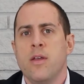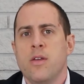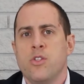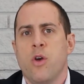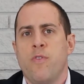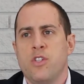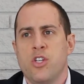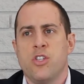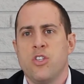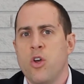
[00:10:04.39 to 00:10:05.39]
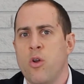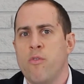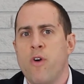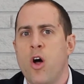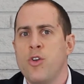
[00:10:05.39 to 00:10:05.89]
So if it's just a total
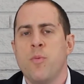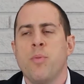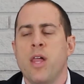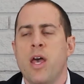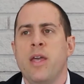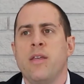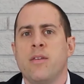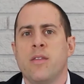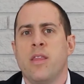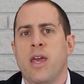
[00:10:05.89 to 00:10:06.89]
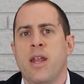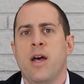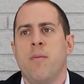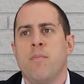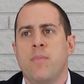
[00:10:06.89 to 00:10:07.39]
volume play,
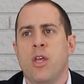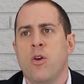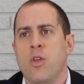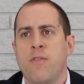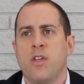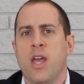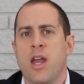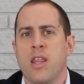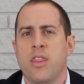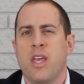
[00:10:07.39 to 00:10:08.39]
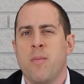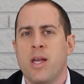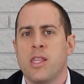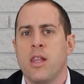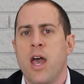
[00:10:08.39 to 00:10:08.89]
then you have to kind of think
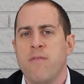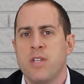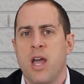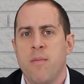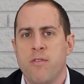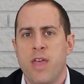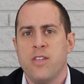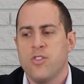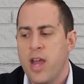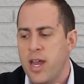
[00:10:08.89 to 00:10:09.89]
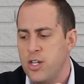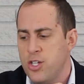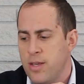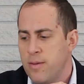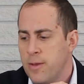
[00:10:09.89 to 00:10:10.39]
about the lifetime of that
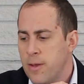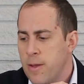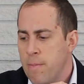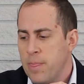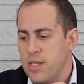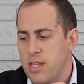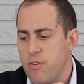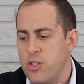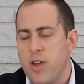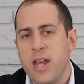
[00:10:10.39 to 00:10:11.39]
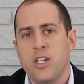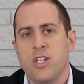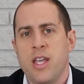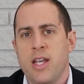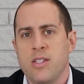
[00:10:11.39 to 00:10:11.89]
strategy, because every
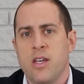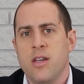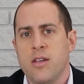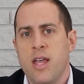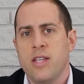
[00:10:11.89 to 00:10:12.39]
strategy has a